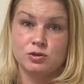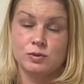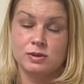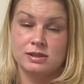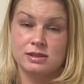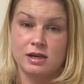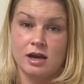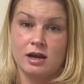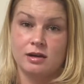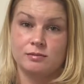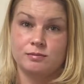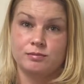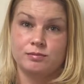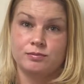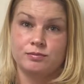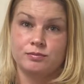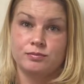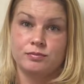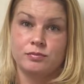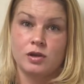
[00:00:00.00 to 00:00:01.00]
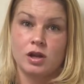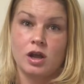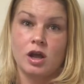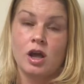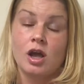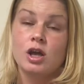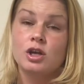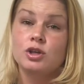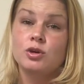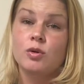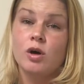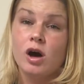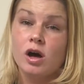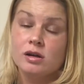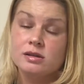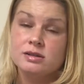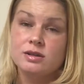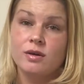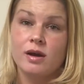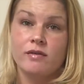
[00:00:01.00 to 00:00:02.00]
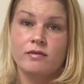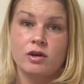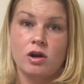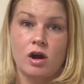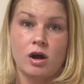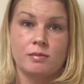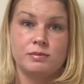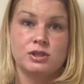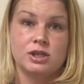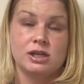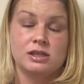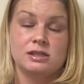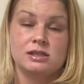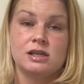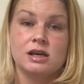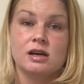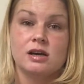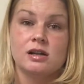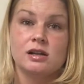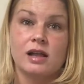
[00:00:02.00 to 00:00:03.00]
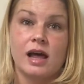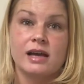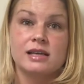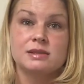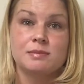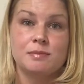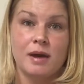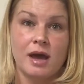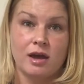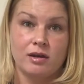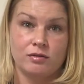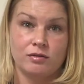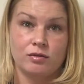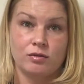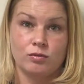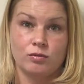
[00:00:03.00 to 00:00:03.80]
was done. You also have an option to collect pet